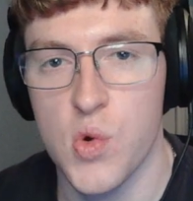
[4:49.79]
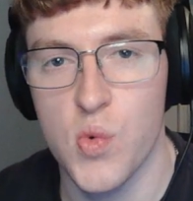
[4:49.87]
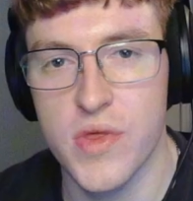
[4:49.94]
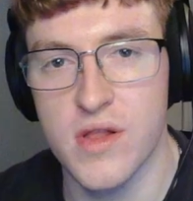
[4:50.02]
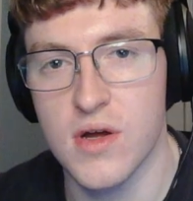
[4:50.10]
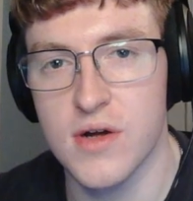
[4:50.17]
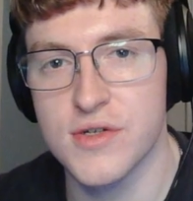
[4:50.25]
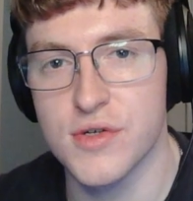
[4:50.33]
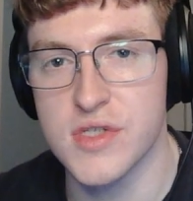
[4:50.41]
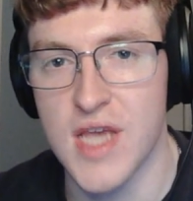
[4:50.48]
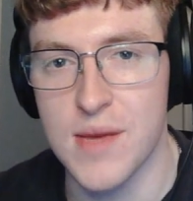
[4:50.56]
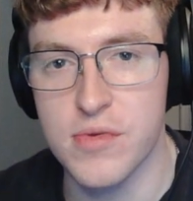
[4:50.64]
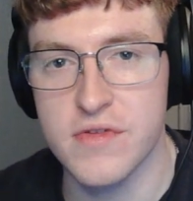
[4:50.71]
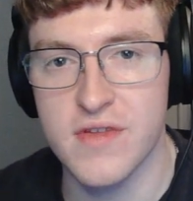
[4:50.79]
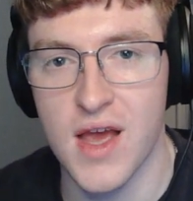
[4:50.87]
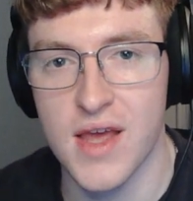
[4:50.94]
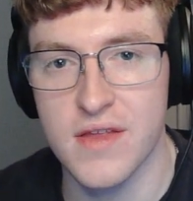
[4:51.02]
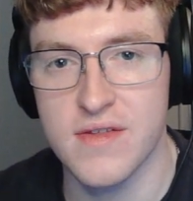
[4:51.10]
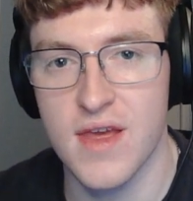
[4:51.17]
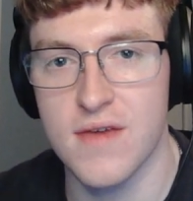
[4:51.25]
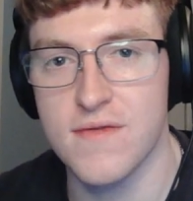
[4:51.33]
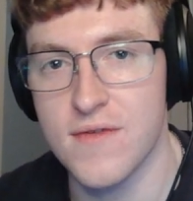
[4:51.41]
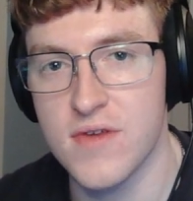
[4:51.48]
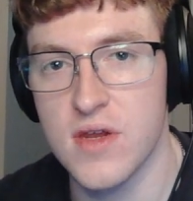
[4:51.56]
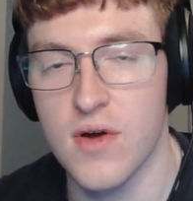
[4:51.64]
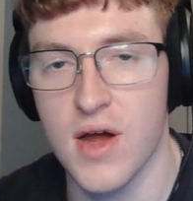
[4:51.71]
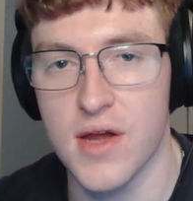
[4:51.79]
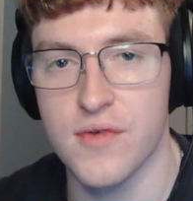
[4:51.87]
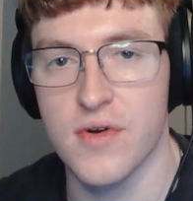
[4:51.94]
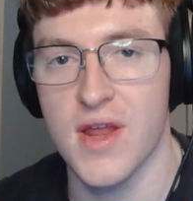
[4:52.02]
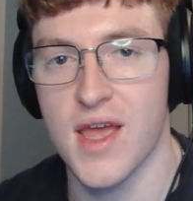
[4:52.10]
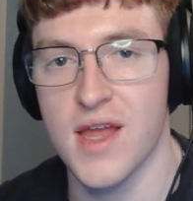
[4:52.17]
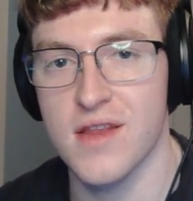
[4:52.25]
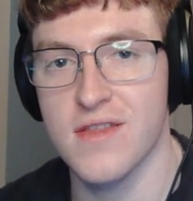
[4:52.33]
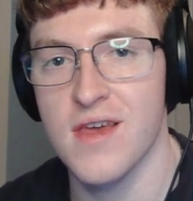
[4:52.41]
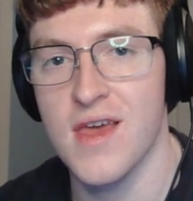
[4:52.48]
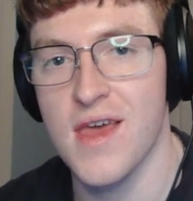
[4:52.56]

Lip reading: with a larger sample size, say 50 or 100 hands,